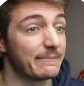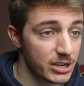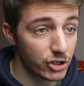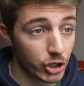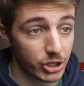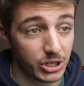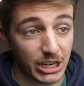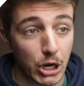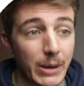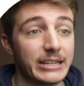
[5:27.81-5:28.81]
This is just a
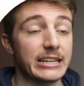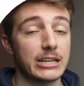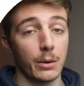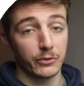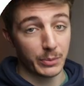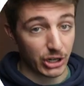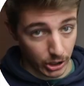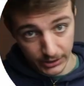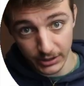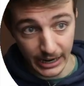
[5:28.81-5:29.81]
security interrupt to be
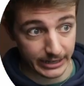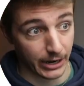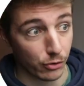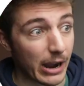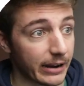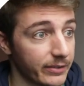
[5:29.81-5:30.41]
sure that the data arrive.